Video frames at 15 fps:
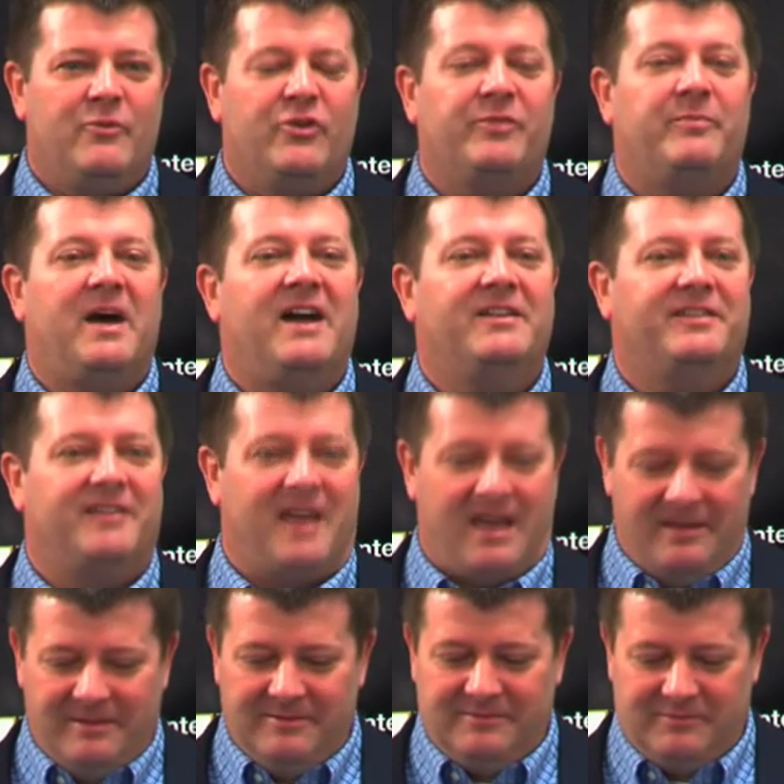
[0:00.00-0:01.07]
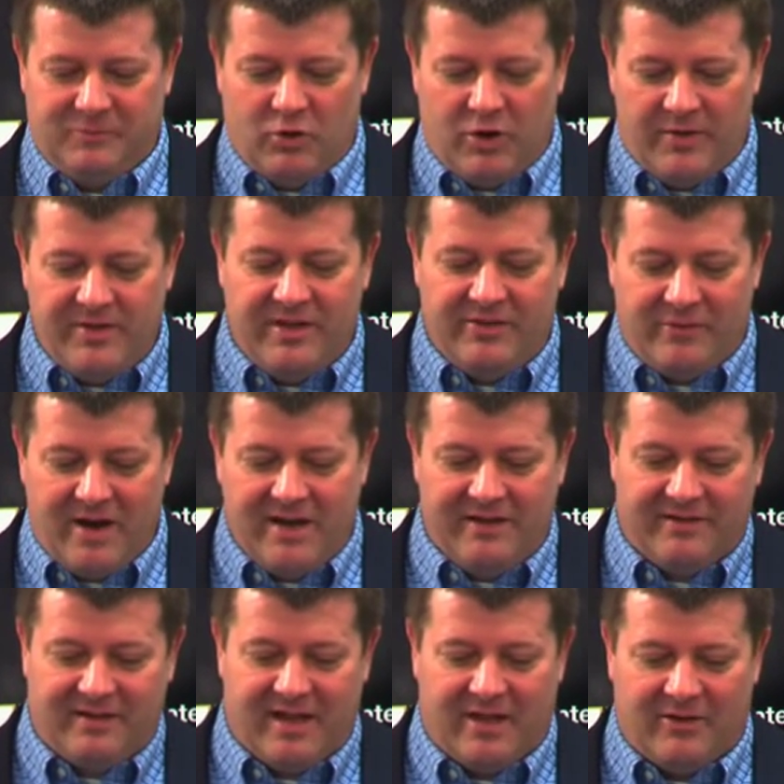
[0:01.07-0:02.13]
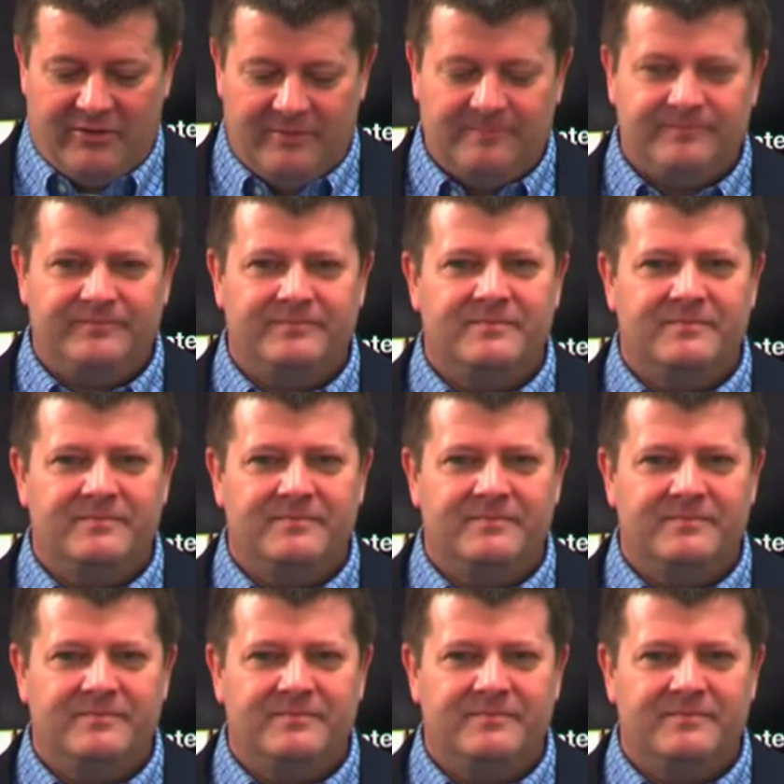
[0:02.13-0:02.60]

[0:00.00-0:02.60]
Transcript: response set on these rating scales.